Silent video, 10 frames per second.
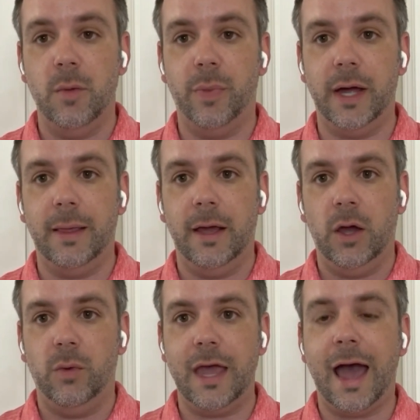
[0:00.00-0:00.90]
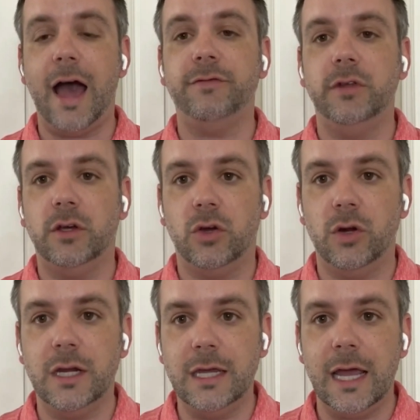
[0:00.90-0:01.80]
But we have to
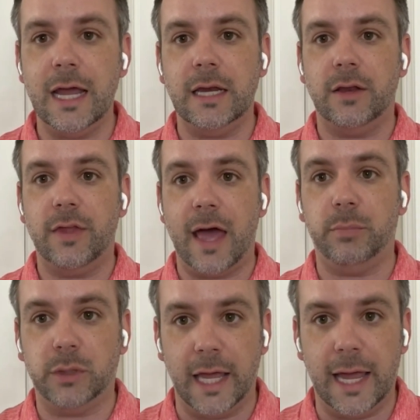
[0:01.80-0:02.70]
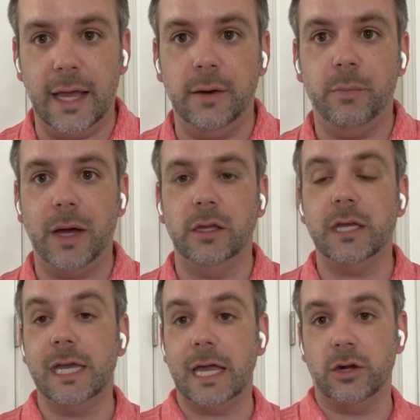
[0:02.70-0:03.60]
create that plan by
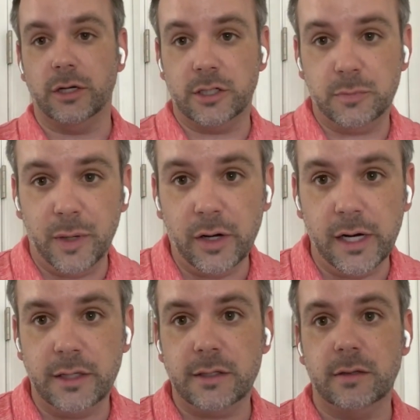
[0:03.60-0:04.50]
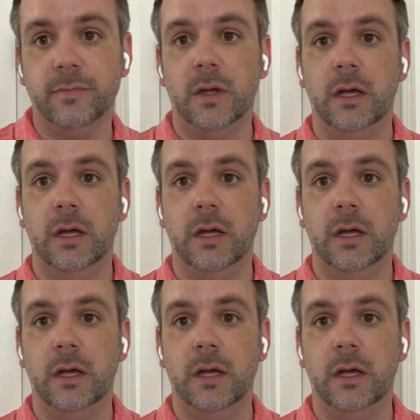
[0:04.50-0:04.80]
looking at your experience,